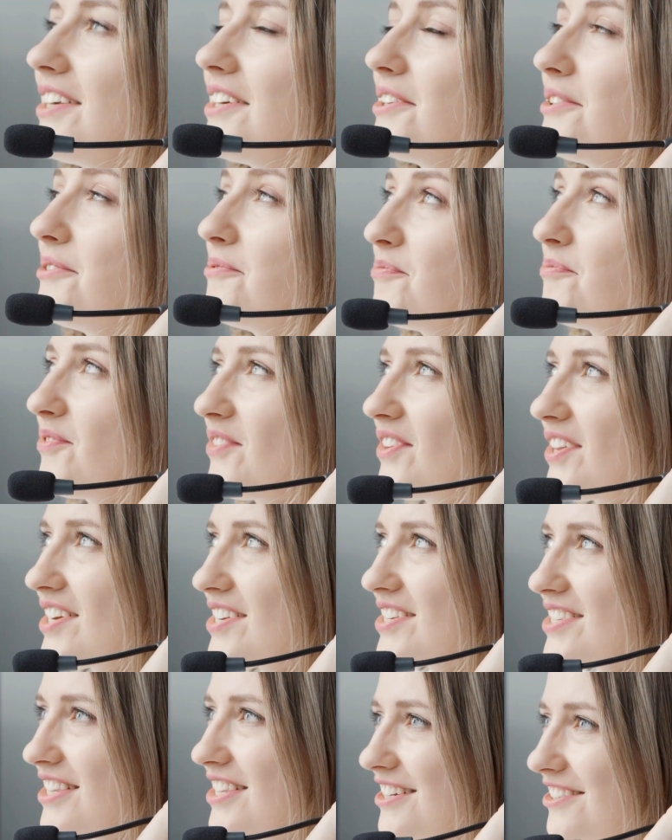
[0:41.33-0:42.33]
So
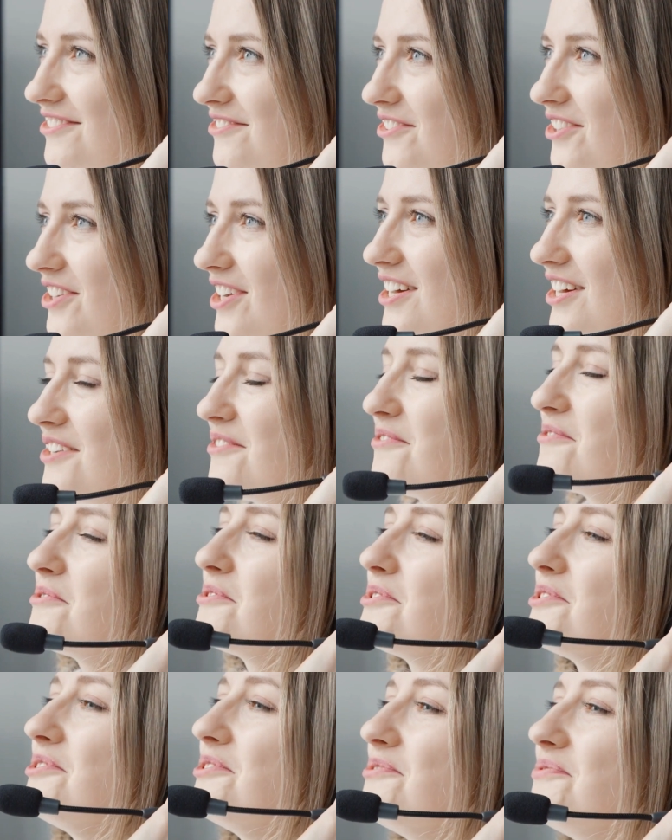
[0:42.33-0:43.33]
let's look at it with some
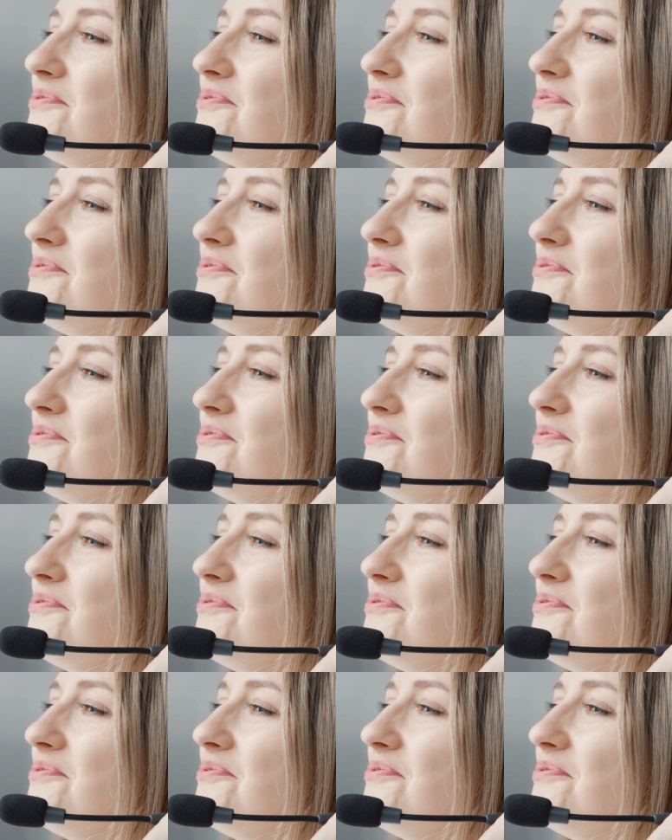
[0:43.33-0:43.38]
detail.